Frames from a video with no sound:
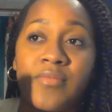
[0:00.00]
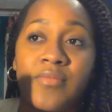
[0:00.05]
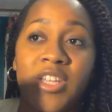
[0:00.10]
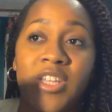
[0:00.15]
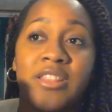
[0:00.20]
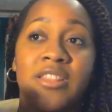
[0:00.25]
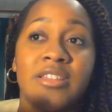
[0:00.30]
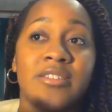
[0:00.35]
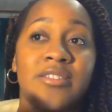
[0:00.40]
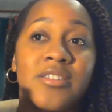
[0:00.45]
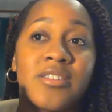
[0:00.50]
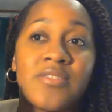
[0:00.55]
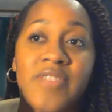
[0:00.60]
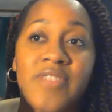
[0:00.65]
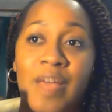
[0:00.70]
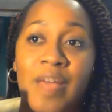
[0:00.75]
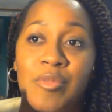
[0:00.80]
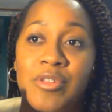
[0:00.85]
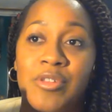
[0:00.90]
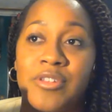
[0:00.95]
this is
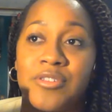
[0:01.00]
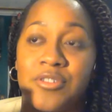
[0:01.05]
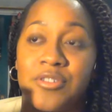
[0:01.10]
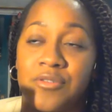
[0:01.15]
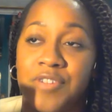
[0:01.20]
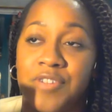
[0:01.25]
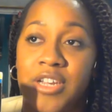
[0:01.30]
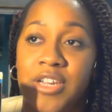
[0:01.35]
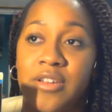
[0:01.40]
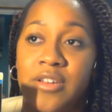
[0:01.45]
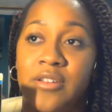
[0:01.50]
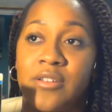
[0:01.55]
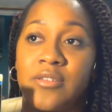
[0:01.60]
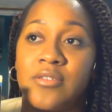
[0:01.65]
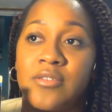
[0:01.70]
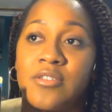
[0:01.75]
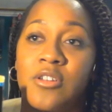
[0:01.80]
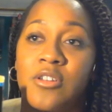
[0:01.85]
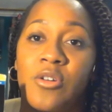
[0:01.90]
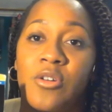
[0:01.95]
fabulous to read.
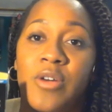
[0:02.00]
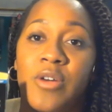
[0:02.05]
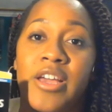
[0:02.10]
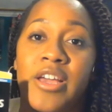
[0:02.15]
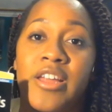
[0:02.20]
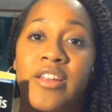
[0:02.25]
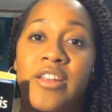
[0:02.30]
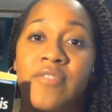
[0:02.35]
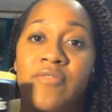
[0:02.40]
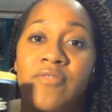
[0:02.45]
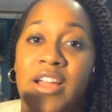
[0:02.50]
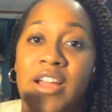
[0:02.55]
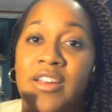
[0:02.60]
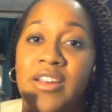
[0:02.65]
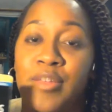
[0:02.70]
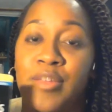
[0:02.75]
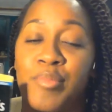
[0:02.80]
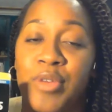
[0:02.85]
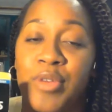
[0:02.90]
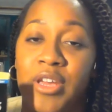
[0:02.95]
So go ahead and find
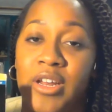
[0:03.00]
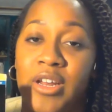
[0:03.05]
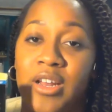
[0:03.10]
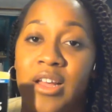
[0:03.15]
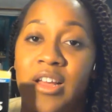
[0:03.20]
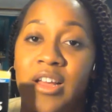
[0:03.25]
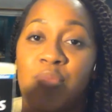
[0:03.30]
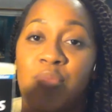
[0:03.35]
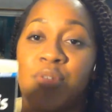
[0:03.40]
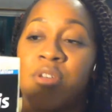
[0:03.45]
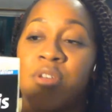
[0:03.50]
it, pick it up,